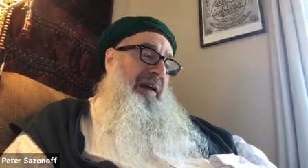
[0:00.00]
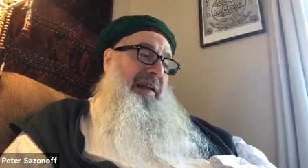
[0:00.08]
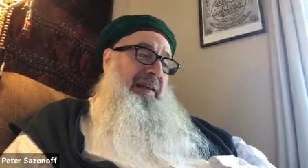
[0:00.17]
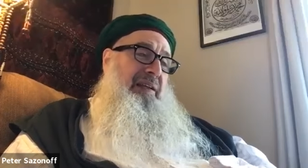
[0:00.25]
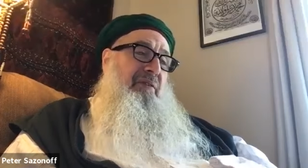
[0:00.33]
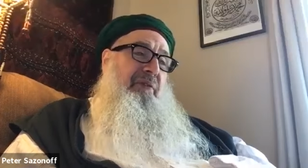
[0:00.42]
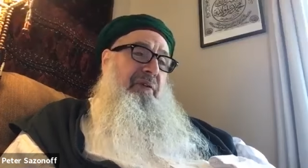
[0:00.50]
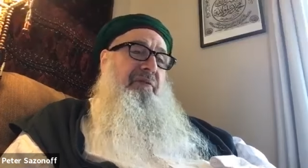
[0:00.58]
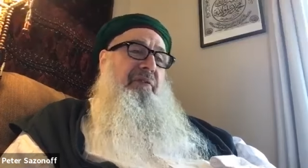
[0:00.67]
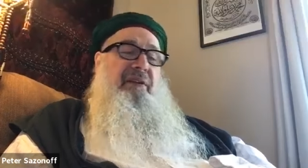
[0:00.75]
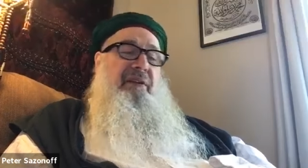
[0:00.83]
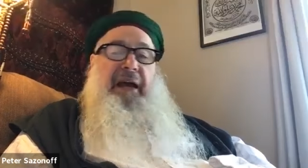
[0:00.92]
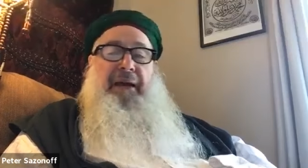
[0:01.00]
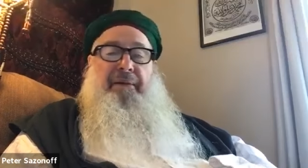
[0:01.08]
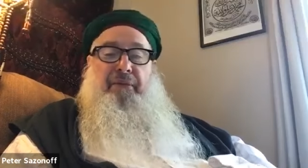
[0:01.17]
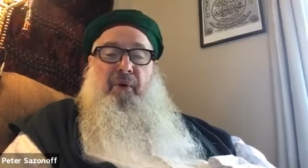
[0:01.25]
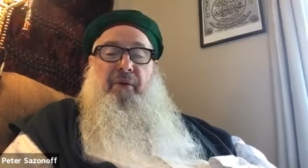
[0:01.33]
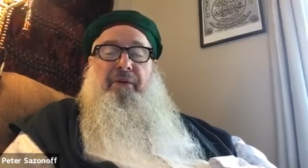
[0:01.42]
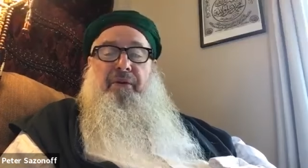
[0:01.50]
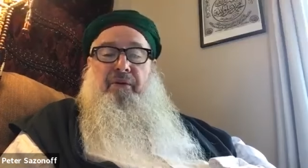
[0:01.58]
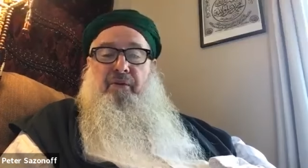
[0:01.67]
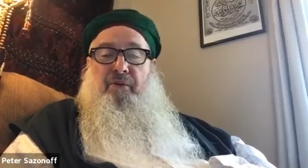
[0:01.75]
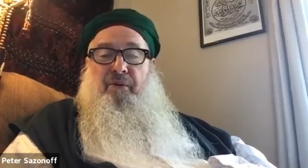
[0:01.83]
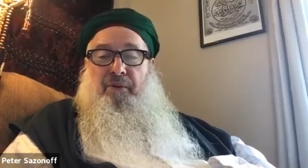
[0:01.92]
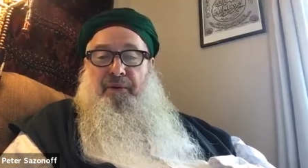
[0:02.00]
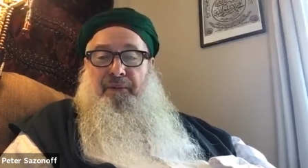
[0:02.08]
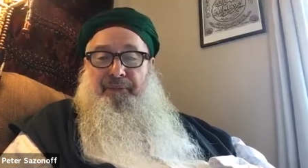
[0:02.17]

at least 50 times more than you do